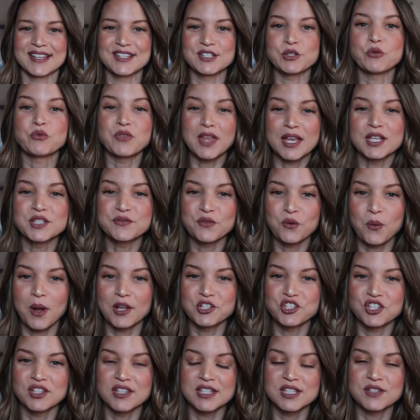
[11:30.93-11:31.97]
So thanks for
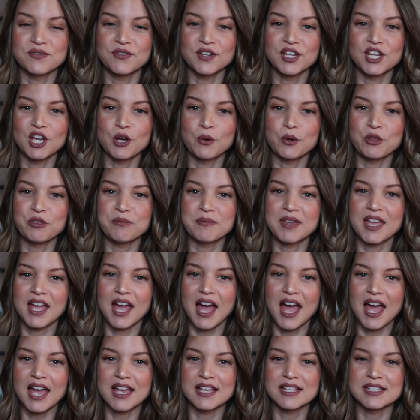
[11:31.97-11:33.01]
watching this video with me,
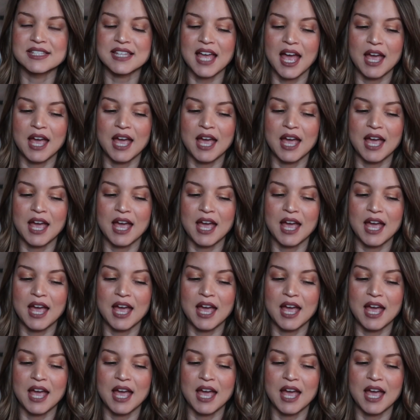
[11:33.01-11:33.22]
guys.